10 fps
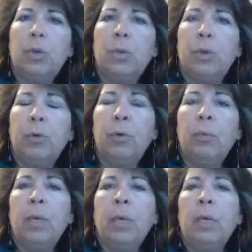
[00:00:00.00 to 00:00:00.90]
with
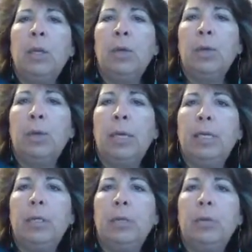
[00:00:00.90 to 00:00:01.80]
whom you're
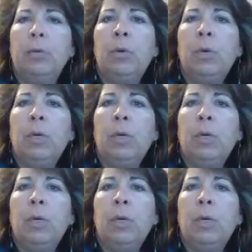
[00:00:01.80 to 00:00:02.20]
looking to